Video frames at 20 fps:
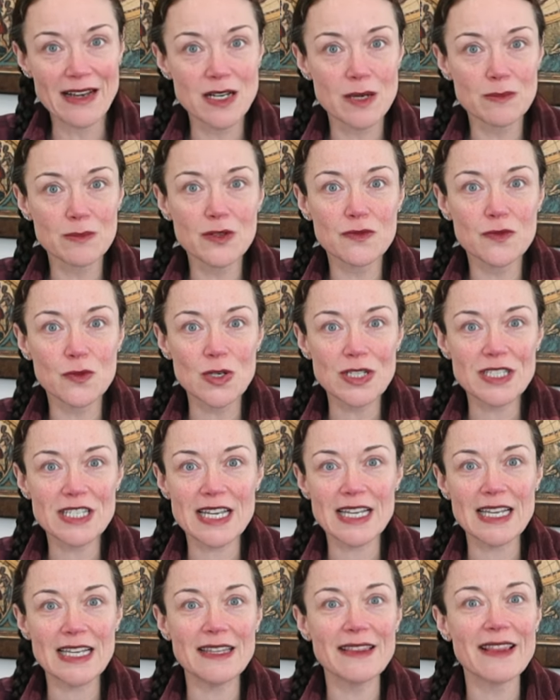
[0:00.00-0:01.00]
number
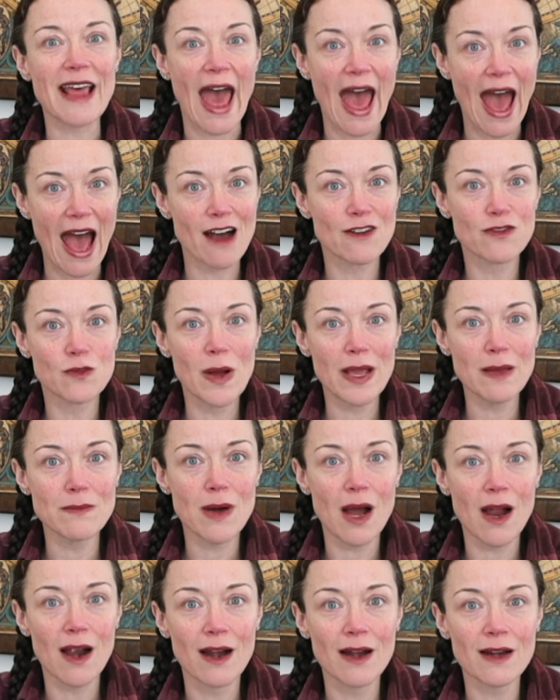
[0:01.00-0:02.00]
14, the halfway
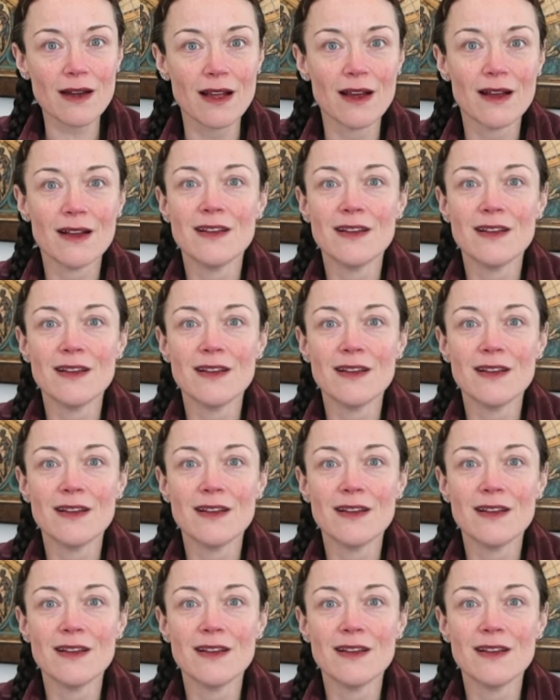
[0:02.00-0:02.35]
mark,